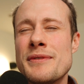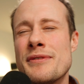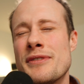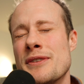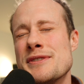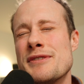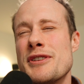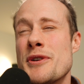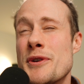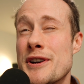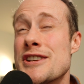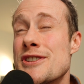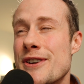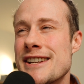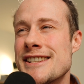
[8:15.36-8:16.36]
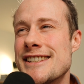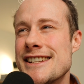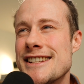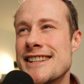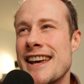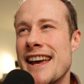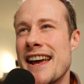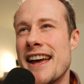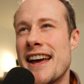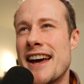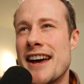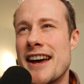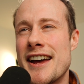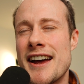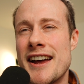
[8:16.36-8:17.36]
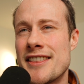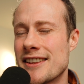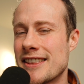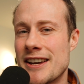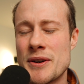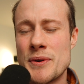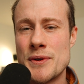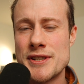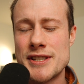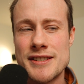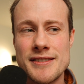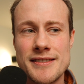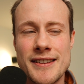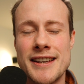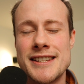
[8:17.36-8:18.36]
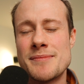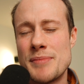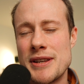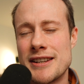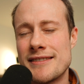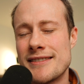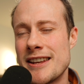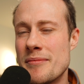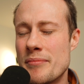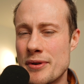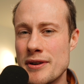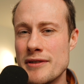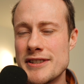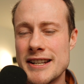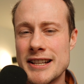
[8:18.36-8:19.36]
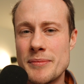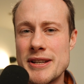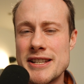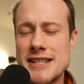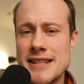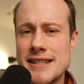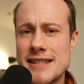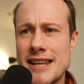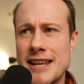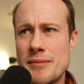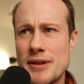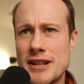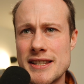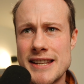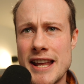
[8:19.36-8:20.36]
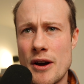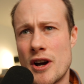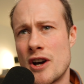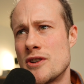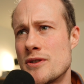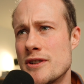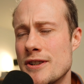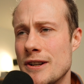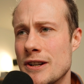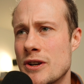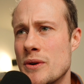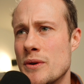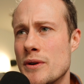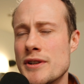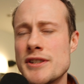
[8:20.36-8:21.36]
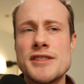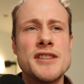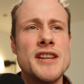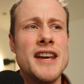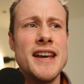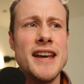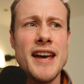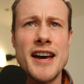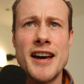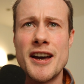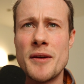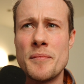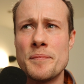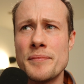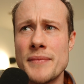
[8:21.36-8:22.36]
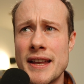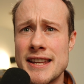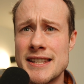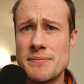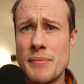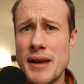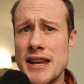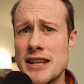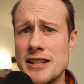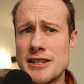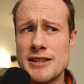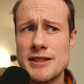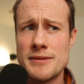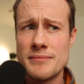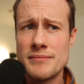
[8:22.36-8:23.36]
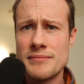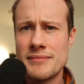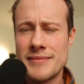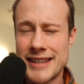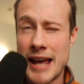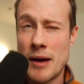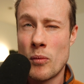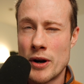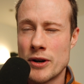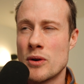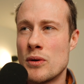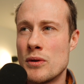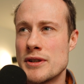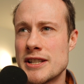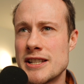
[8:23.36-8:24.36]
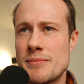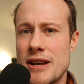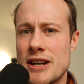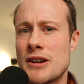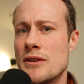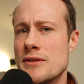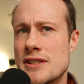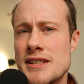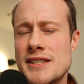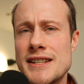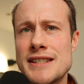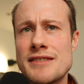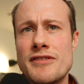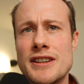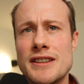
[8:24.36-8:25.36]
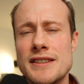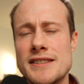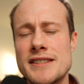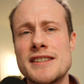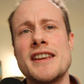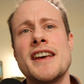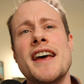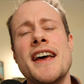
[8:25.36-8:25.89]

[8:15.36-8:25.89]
those of you who are interested, I think that course, it's been improved a little bit since then, but it's now a $100 course, and that one course has made close to 6 figures.